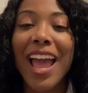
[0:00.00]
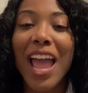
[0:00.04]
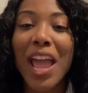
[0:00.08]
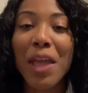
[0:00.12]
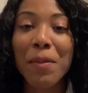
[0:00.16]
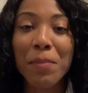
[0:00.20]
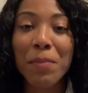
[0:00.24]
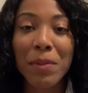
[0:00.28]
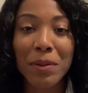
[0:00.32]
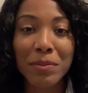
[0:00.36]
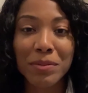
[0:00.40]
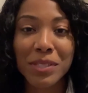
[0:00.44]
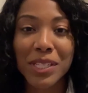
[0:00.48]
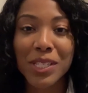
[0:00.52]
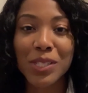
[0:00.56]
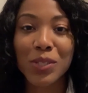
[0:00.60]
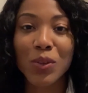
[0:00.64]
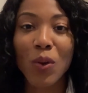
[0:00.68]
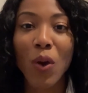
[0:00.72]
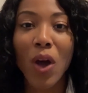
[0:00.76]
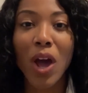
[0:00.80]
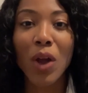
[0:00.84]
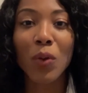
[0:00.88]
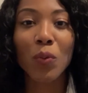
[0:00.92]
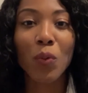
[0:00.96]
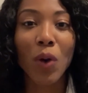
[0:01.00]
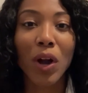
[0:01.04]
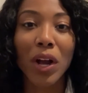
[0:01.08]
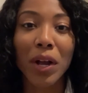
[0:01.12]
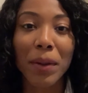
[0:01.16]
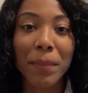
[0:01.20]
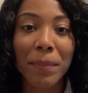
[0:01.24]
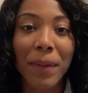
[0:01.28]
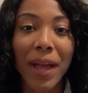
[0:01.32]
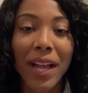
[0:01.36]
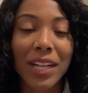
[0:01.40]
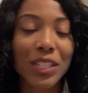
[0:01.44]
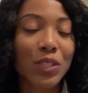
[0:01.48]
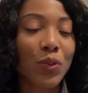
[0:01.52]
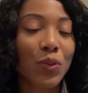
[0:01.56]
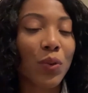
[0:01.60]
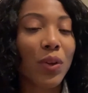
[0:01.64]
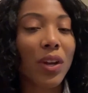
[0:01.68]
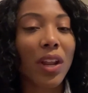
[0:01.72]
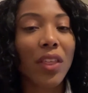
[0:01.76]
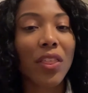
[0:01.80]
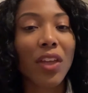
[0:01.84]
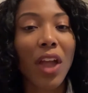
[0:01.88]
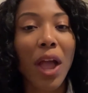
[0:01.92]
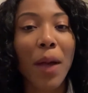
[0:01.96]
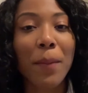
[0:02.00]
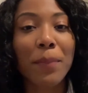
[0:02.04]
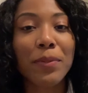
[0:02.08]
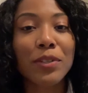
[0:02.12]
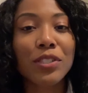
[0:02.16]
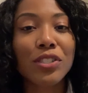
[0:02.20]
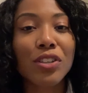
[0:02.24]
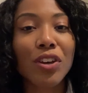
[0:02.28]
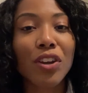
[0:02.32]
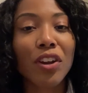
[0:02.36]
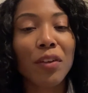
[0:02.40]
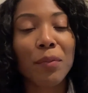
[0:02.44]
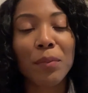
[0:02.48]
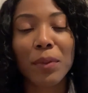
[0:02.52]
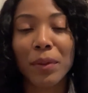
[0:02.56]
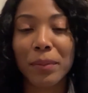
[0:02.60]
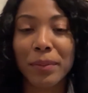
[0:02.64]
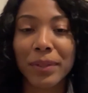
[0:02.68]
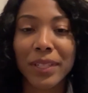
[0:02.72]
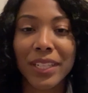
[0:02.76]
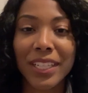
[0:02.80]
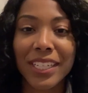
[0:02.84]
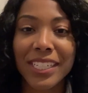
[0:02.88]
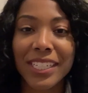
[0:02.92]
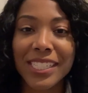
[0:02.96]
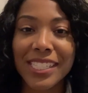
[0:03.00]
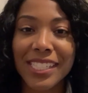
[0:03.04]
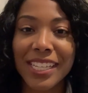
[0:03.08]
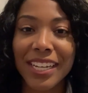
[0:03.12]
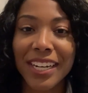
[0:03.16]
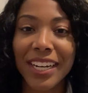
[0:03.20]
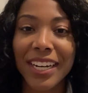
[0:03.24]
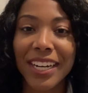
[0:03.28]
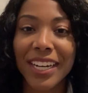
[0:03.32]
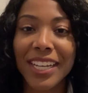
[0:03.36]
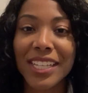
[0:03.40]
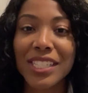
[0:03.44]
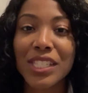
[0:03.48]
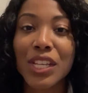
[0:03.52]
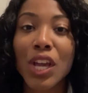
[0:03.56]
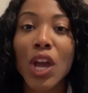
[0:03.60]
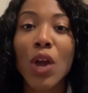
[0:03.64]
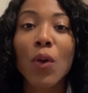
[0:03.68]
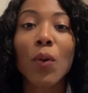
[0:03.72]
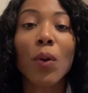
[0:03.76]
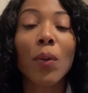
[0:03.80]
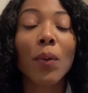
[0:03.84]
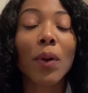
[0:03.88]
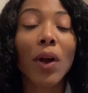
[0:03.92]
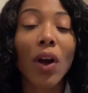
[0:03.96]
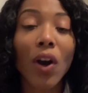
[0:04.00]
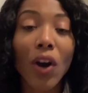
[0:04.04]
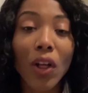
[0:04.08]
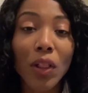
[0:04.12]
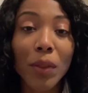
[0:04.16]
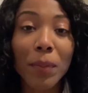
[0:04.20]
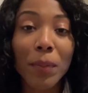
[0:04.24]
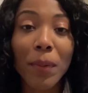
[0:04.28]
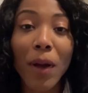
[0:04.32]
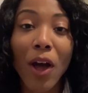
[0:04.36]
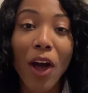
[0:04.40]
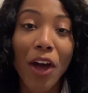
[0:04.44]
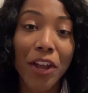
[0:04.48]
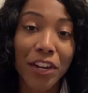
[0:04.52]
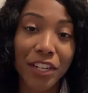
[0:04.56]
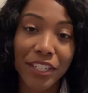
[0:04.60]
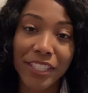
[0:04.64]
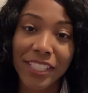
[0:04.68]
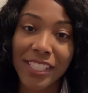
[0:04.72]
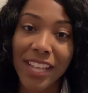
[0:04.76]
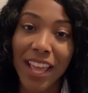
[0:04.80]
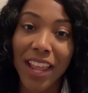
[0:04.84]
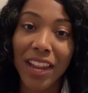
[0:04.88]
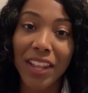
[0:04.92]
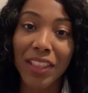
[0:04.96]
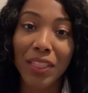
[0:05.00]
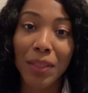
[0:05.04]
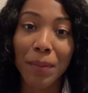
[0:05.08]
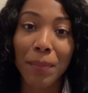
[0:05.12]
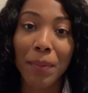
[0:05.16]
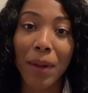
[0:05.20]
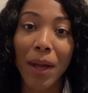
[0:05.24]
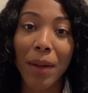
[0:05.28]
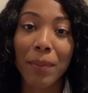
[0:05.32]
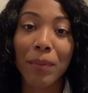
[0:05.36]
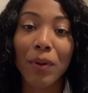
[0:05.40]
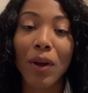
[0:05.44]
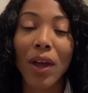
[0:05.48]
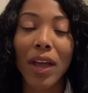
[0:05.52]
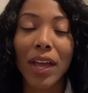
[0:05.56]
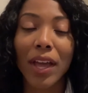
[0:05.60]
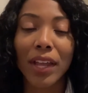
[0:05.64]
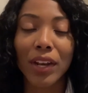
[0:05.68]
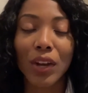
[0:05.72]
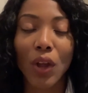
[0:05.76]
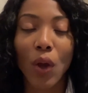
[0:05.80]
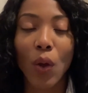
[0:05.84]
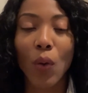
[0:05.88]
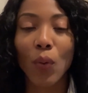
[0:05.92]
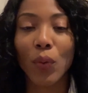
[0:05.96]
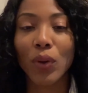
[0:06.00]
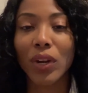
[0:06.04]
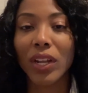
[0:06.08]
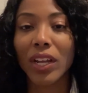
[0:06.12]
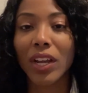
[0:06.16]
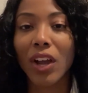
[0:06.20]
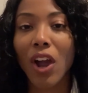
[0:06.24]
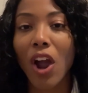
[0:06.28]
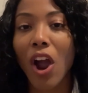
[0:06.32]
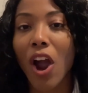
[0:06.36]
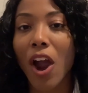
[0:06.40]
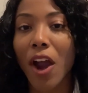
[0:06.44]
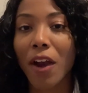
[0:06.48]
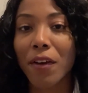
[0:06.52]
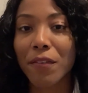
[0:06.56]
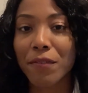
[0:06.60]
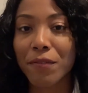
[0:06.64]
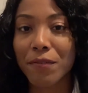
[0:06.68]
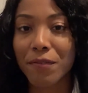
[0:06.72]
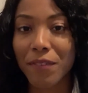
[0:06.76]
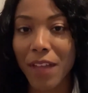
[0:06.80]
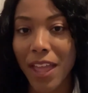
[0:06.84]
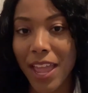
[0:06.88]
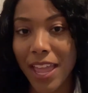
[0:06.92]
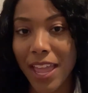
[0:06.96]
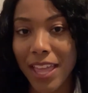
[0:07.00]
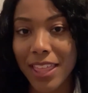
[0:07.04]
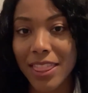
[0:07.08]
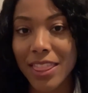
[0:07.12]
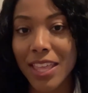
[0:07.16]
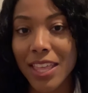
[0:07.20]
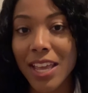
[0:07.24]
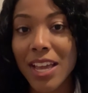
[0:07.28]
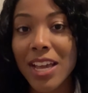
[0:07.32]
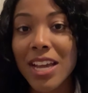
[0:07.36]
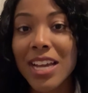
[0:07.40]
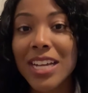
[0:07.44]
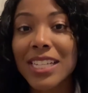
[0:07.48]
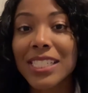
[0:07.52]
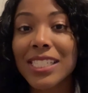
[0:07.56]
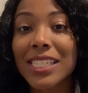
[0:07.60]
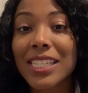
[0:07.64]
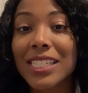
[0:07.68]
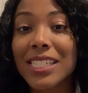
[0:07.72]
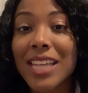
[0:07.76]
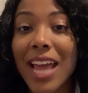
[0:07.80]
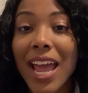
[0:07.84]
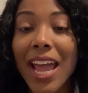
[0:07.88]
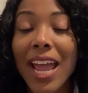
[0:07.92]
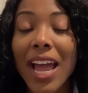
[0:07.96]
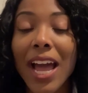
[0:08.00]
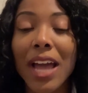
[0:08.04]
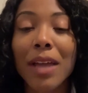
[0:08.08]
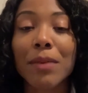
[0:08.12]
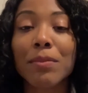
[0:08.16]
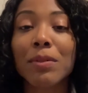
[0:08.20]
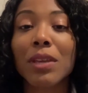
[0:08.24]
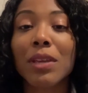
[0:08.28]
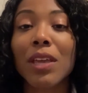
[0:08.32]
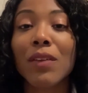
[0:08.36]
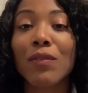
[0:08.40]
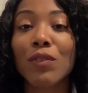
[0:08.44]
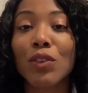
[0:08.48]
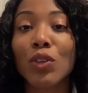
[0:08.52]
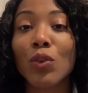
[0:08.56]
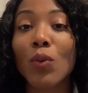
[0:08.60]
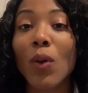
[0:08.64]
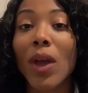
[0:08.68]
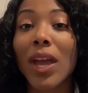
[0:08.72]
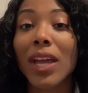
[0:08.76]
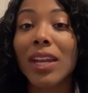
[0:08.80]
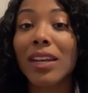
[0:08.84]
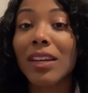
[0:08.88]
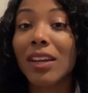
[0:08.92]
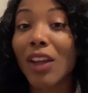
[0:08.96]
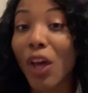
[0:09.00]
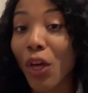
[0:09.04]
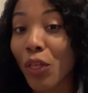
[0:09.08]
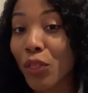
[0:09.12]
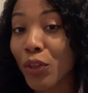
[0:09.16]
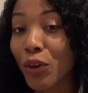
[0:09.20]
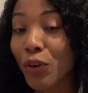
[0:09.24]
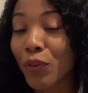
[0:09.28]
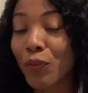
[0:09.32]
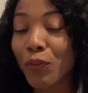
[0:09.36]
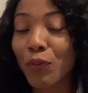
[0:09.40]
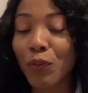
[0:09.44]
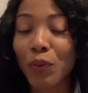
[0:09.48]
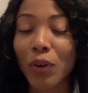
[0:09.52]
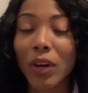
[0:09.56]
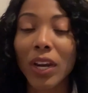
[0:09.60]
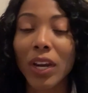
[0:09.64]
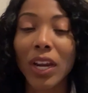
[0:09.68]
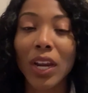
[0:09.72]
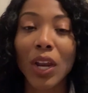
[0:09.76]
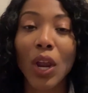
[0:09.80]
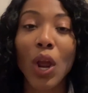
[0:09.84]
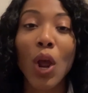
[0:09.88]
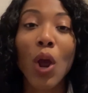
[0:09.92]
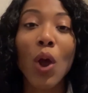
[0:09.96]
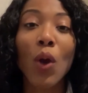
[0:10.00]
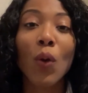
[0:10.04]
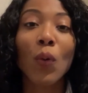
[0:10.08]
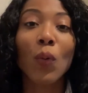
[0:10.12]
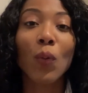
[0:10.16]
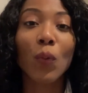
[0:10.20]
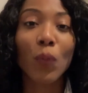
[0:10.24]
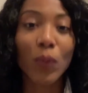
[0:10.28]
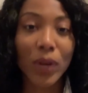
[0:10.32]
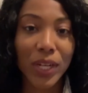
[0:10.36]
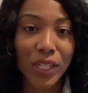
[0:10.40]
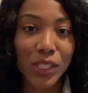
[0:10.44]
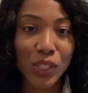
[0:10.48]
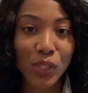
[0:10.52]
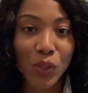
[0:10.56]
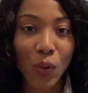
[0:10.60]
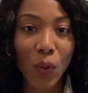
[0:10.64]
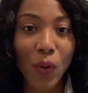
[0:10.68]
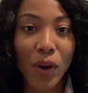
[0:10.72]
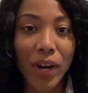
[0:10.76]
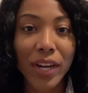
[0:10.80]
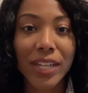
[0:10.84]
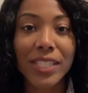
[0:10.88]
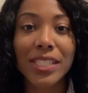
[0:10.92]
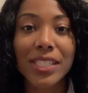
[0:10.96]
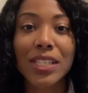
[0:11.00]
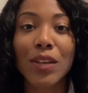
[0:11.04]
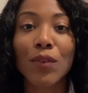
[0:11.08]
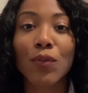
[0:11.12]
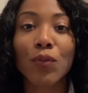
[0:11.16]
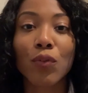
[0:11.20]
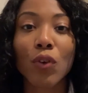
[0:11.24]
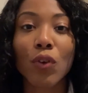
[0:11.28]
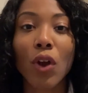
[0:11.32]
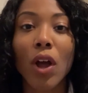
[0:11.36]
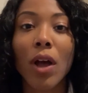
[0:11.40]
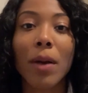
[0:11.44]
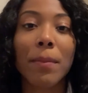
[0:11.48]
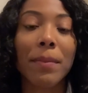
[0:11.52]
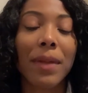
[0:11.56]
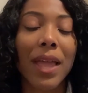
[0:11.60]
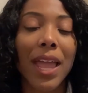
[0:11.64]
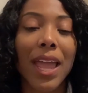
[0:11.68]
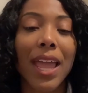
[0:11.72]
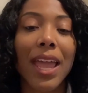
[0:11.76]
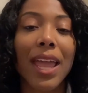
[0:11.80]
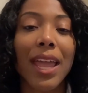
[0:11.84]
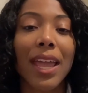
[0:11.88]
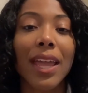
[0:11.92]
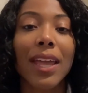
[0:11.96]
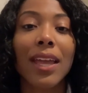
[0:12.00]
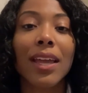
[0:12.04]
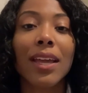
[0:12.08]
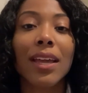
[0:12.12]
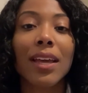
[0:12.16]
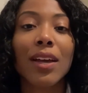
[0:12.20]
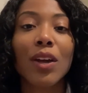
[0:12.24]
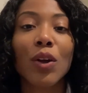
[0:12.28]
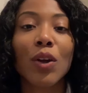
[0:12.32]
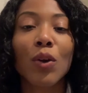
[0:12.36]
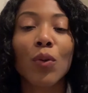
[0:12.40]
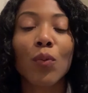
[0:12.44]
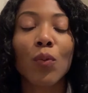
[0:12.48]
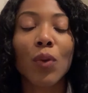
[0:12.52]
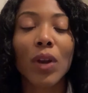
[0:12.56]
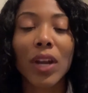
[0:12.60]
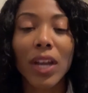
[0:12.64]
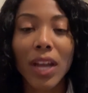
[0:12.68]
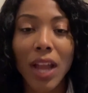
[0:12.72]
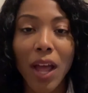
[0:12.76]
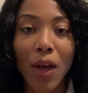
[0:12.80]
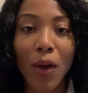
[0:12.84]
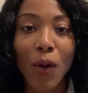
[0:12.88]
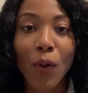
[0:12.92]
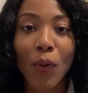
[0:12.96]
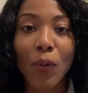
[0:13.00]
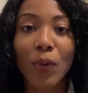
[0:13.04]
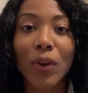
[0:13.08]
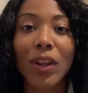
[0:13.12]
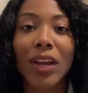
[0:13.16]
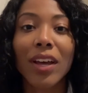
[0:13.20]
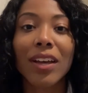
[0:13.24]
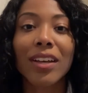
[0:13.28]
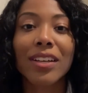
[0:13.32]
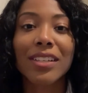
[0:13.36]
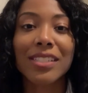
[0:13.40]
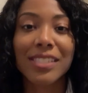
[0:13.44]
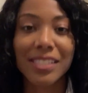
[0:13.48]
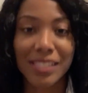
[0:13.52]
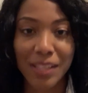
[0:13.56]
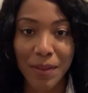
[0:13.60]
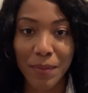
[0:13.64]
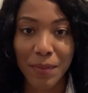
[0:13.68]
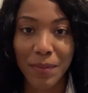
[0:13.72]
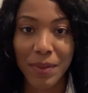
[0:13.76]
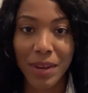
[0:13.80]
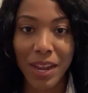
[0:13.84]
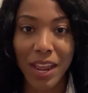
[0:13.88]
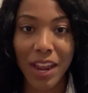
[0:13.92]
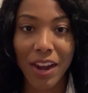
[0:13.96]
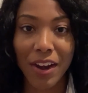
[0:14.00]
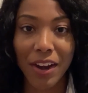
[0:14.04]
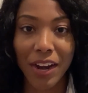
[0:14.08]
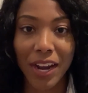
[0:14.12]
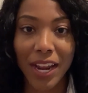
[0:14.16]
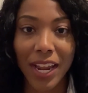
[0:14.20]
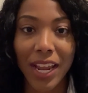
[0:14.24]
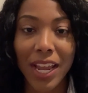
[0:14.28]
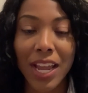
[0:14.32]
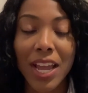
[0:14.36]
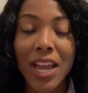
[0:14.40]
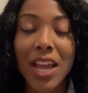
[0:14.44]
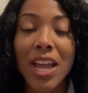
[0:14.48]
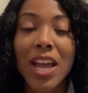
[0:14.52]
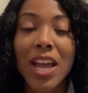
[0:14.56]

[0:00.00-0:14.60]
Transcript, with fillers: Hey Bibsy Squad, welcome back to another episode of Biblically Serious, where we're all about understanding the Bible and owning our faith. Today I am giving you another free resource from a renowned seminary.